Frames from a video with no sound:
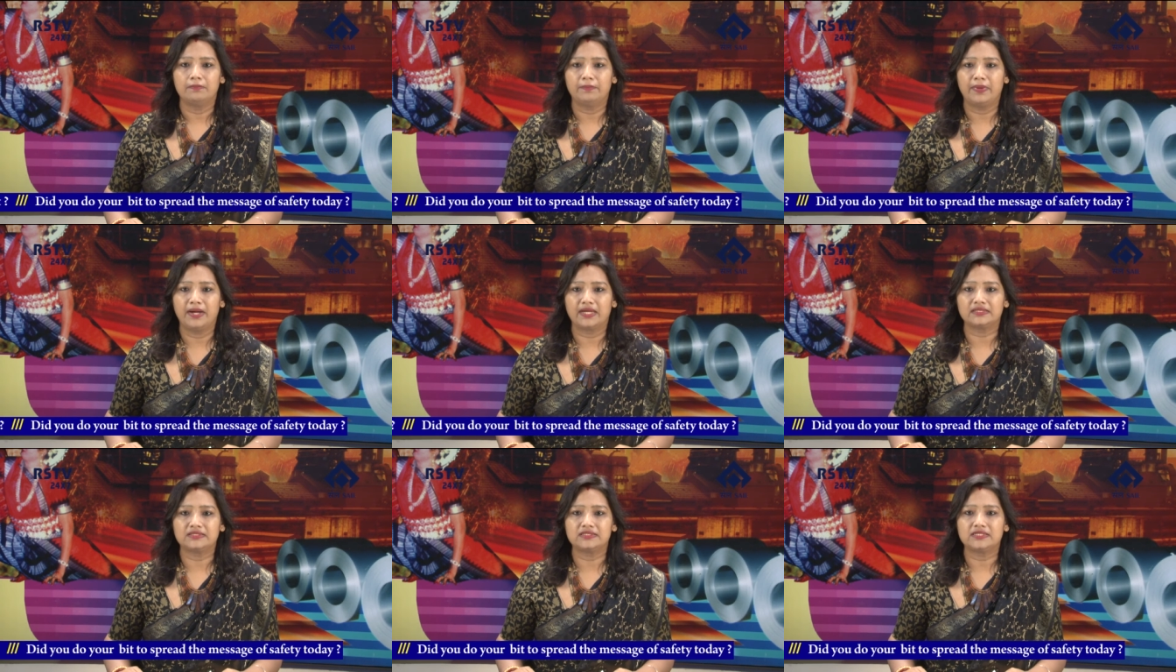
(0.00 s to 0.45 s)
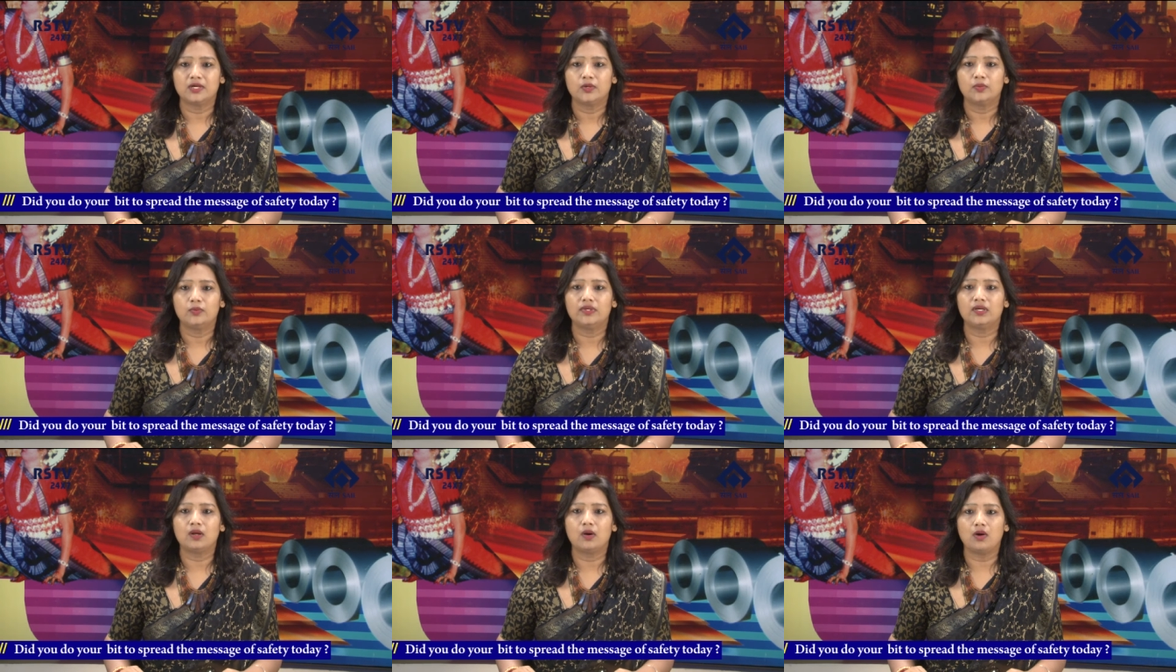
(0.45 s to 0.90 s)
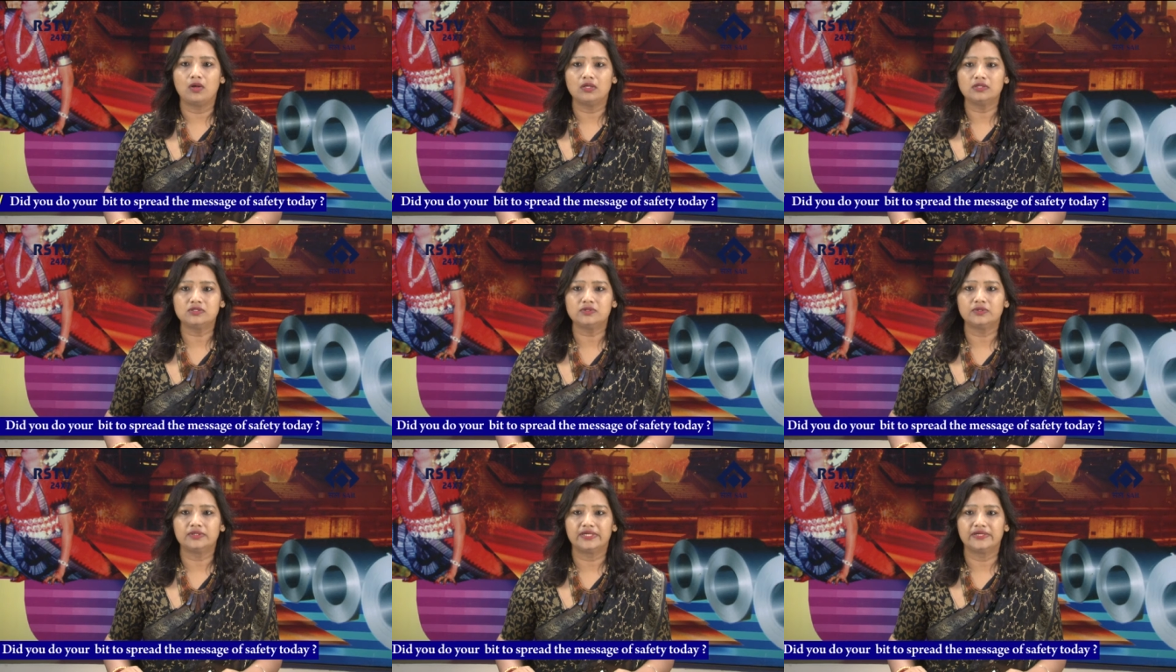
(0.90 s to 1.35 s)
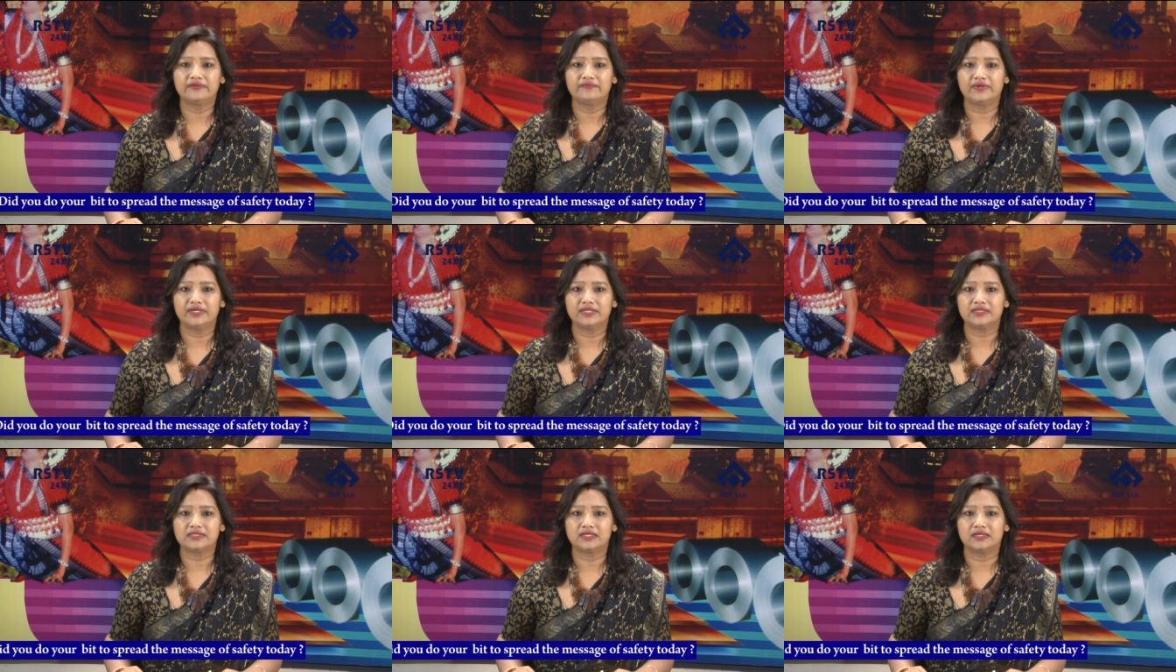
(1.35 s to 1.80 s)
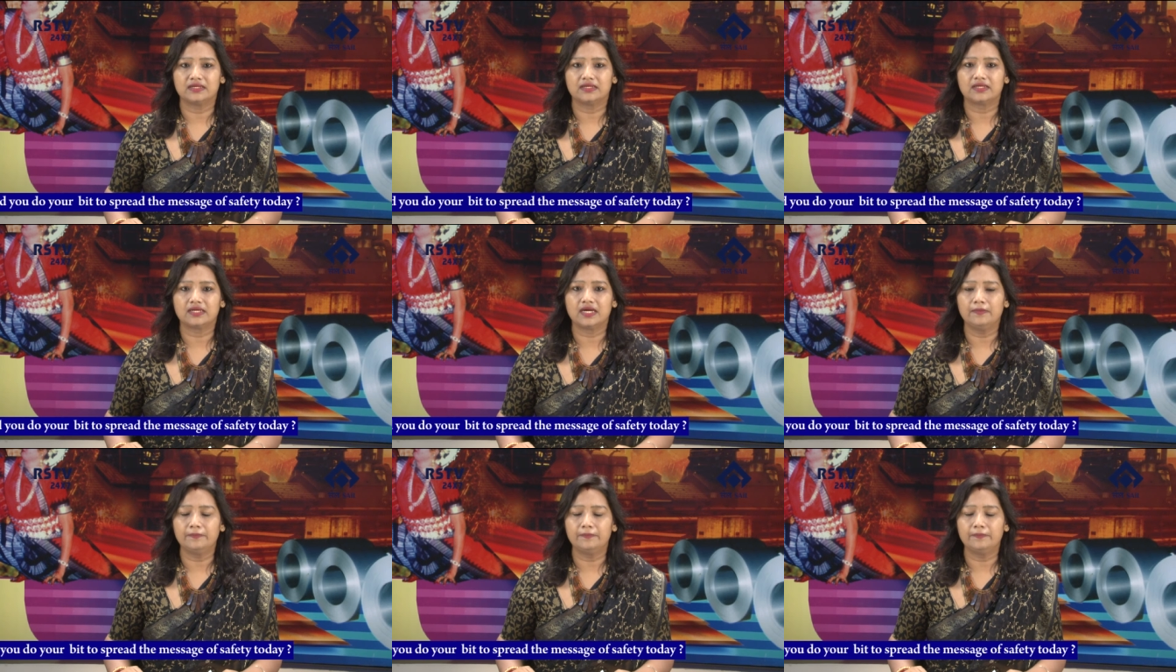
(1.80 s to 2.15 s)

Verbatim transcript: but will also give it a